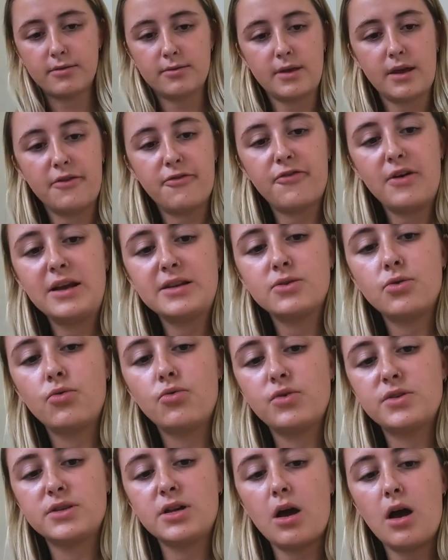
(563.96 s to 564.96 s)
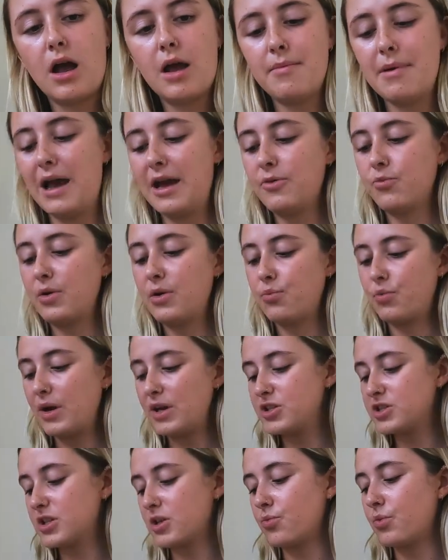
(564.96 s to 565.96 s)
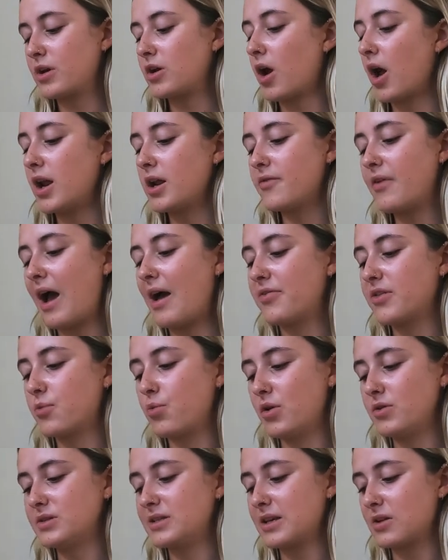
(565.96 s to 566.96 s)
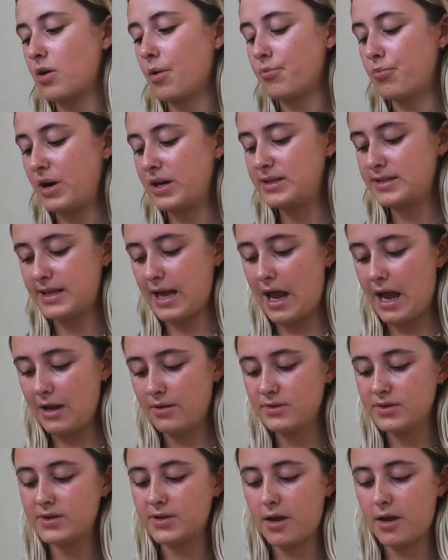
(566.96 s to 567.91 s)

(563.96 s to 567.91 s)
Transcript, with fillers: they thread all the time, and we wish that we kind of had the ones that compress down.